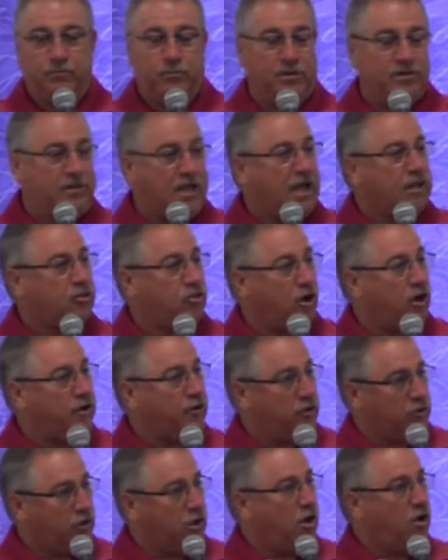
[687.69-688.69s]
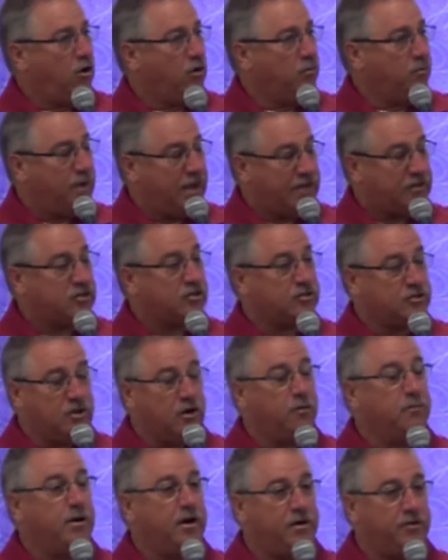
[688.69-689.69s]
But that thought alone makes us
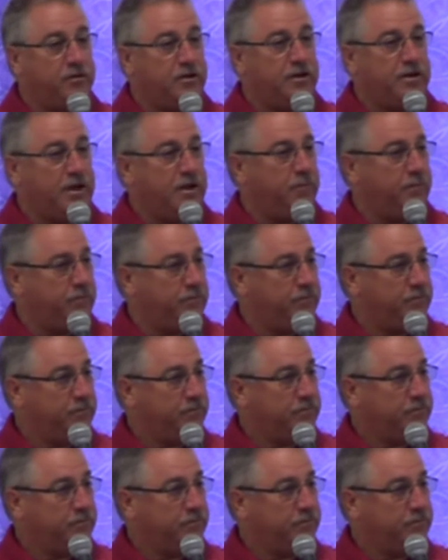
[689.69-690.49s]
no better than them.